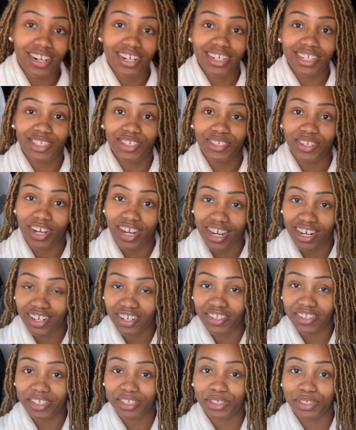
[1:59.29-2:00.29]
already tried
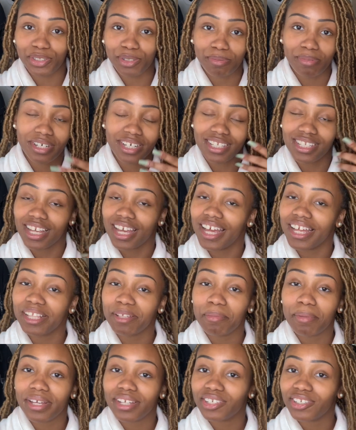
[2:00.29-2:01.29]
on the shoe because I had to
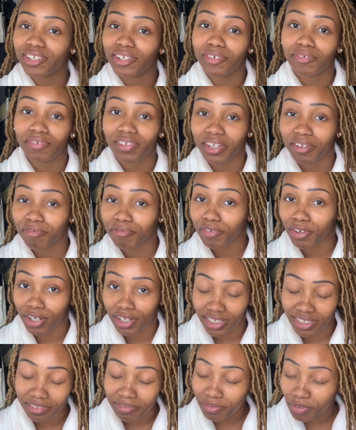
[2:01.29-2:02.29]
make sure it fit first and